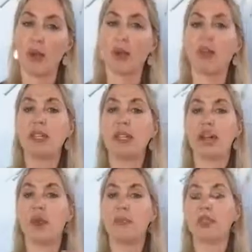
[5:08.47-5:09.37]
When
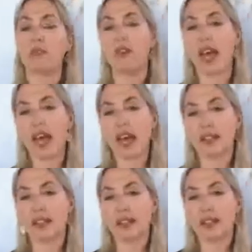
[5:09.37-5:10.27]
time is
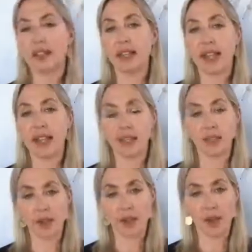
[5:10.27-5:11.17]
fast, light
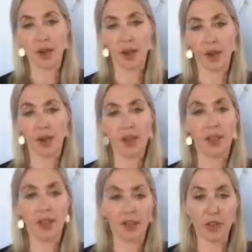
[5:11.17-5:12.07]
is slow,
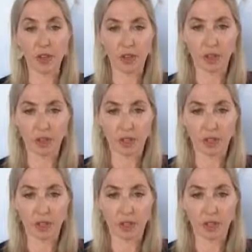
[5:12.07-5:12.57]
the future.